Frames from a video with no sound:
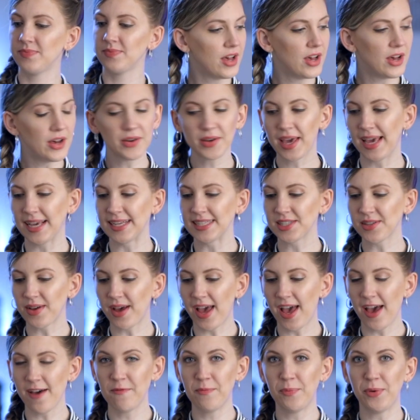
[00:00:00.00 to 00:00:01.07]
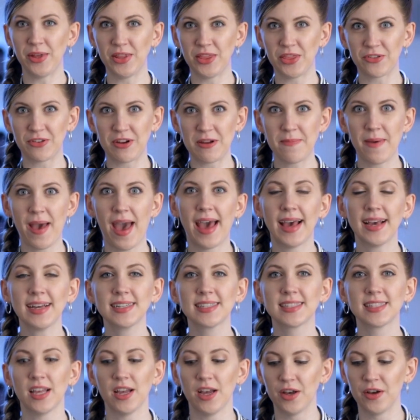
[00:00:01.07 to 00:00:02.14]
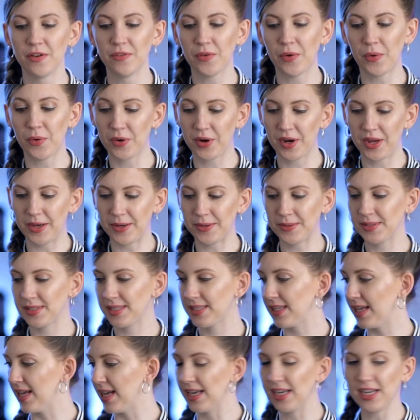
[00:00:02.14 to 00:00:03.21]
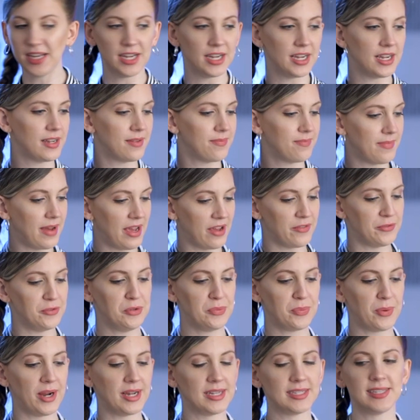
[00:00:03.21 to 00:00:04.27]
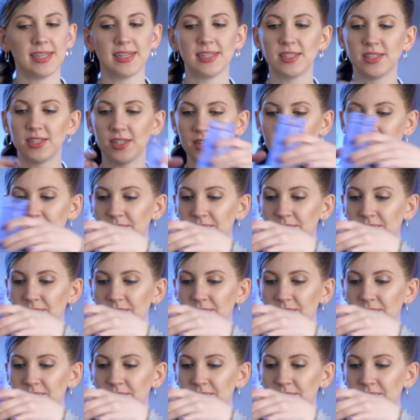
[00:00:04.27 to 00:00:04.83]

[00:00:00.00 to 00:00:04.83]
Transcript: Okay, so I have put 3 packs of Oreos in my food processor.